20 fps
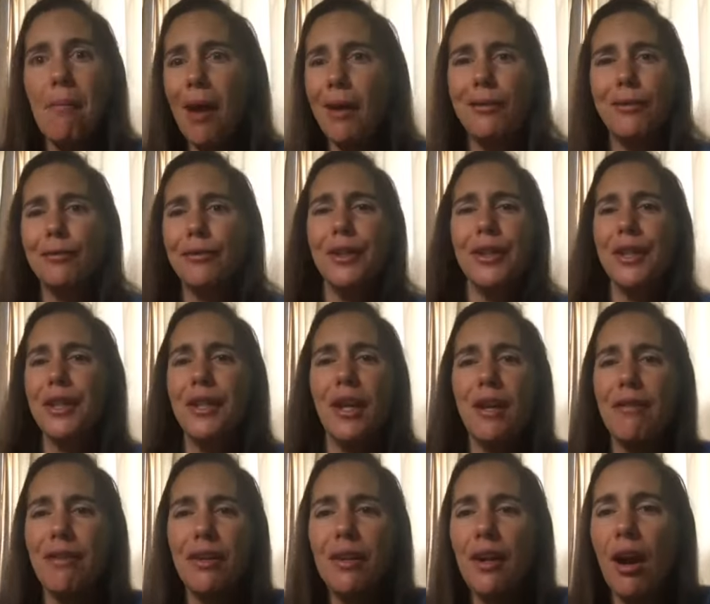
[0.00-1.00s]
I don't really
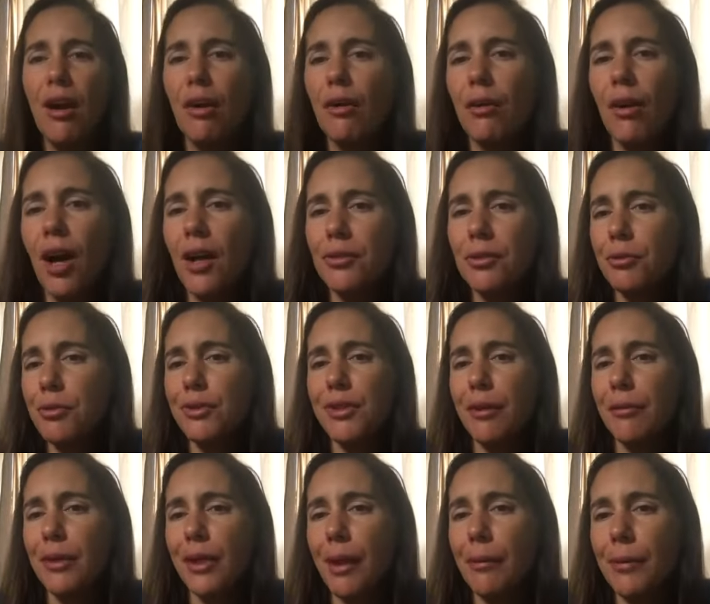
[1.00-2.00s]
even know
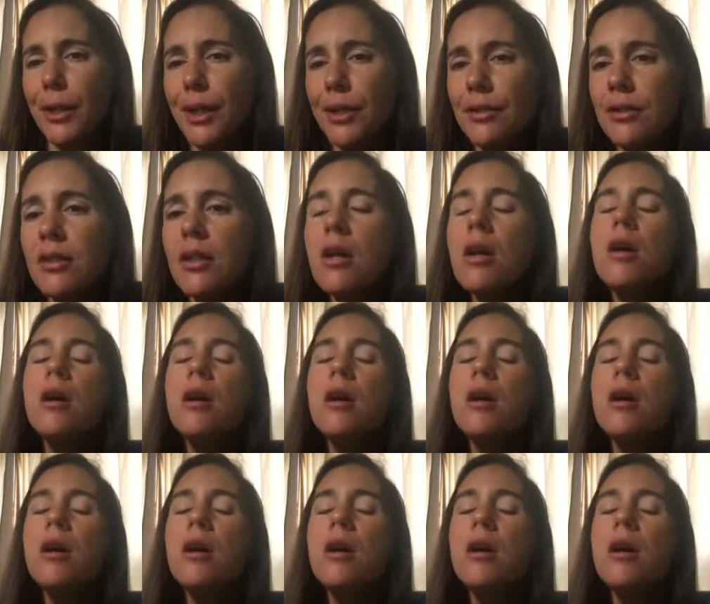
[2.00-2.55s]
100% what that means.